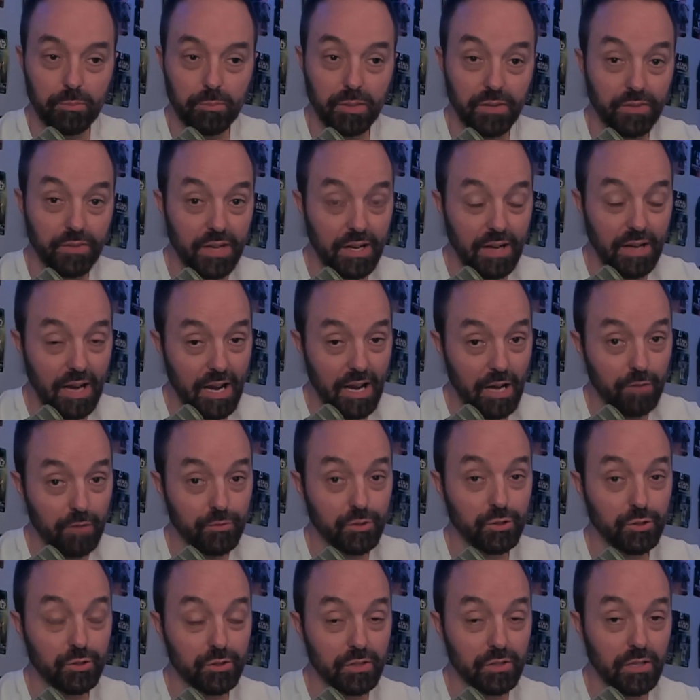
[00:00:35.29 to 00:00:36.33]
But then
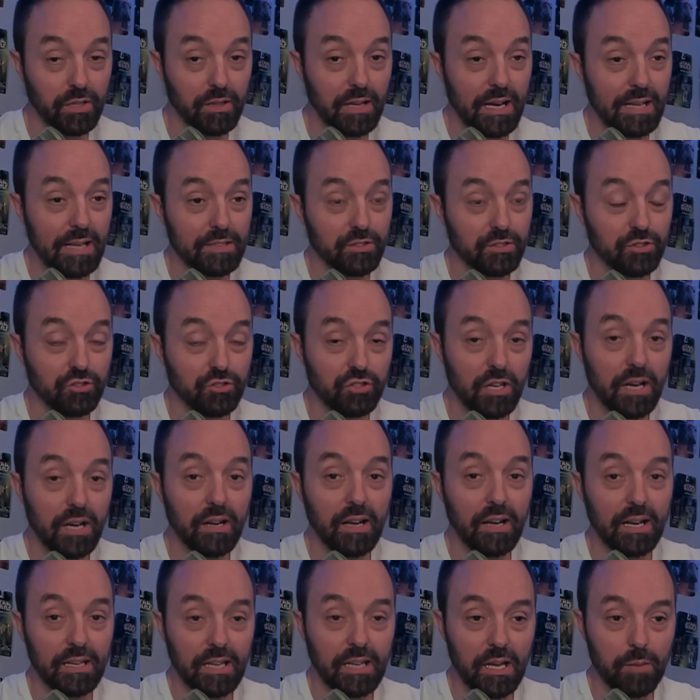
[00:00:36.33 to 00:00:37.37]
after The Last
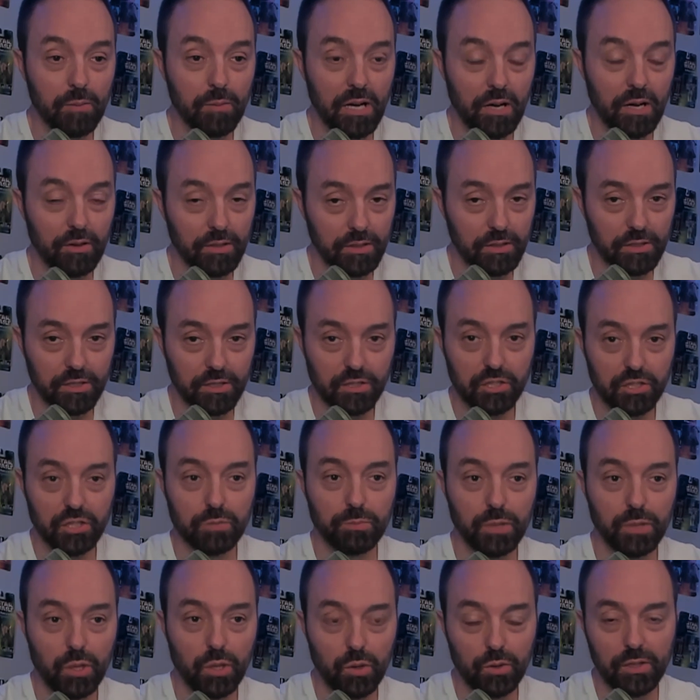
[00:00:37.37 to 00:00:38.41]
Jedi came out, it
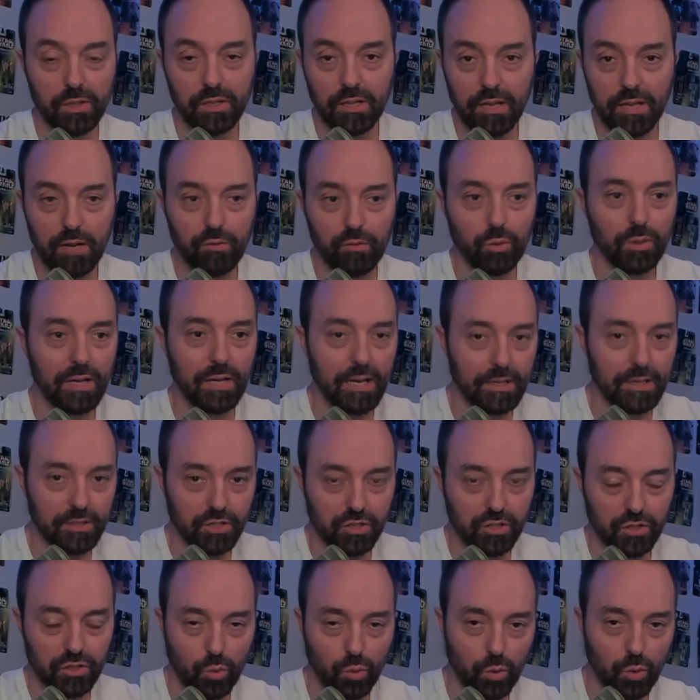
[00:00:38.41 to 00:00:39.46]
exploded and everyone had a
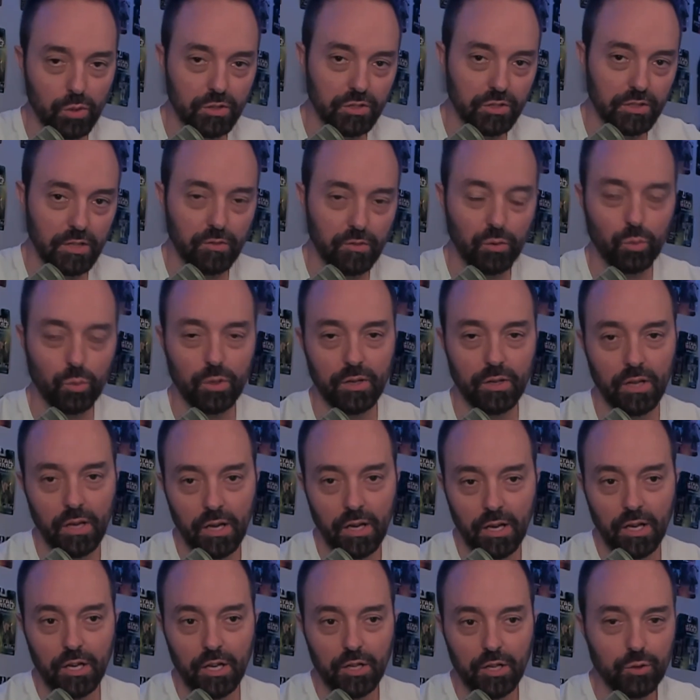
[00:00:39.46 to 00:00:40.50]
source and everyone
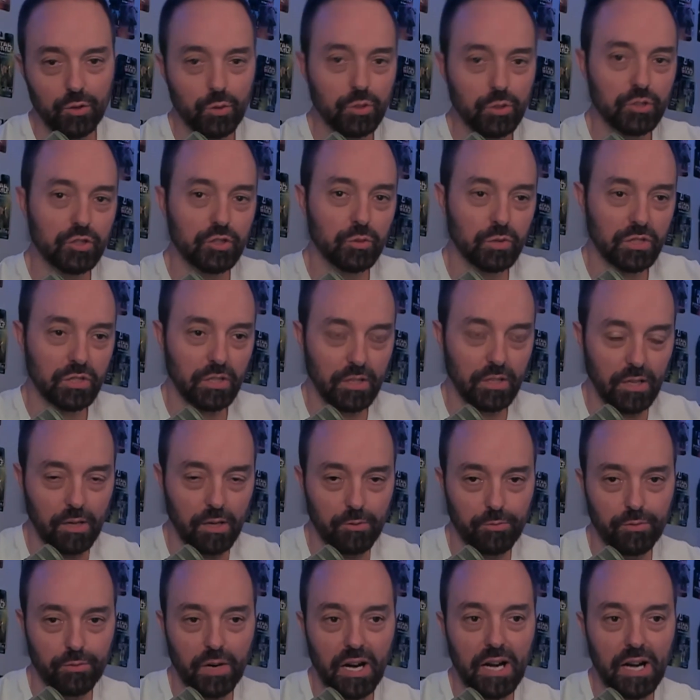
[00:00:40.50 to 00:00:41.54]
knew that she was going to get
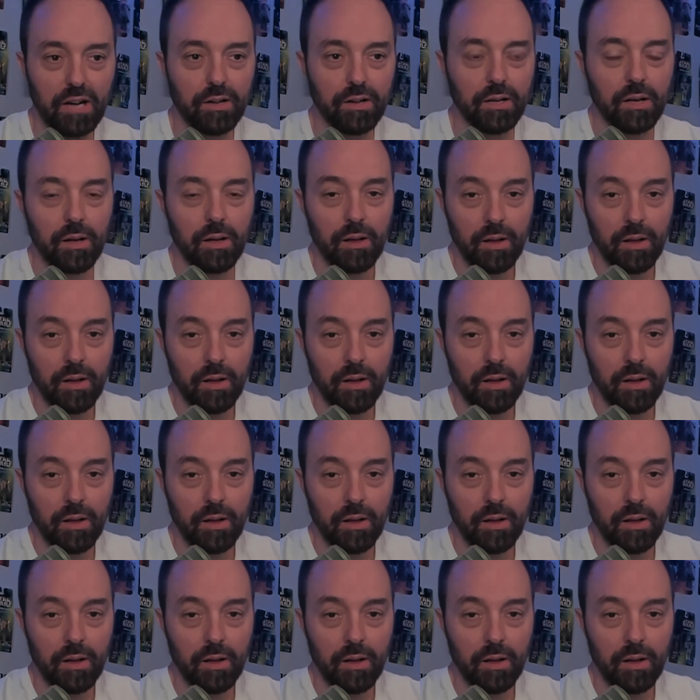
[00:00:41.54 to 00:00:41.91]
fired.